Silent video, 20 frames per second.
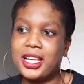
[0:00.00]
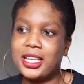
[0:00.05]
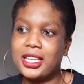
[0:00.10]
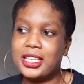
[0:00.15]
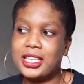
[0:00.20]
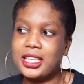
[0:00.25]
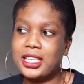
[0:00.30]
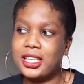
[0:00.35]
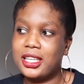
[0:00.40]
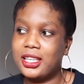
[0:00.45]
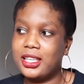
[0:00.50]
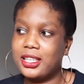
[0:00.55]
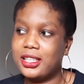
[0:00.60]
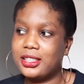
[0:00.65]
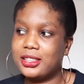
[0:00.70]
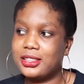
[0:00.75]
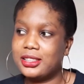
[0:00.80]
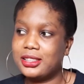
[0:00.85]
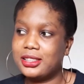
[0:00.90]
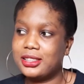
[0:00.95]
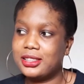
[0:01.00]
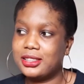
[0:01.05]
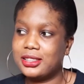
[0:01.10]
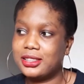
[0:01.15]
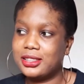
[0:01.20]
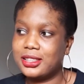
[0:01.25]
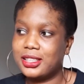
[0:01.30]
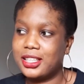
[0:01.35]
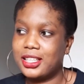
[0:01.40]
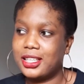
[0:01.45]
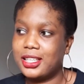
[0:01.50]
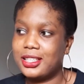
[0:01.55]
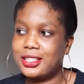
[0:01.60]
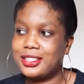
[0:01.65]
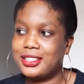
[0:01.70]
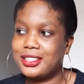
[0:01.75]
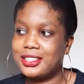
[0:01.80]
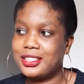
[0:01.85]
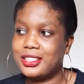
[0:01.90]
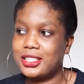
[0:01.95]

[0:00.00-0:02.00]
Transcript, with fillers: It's this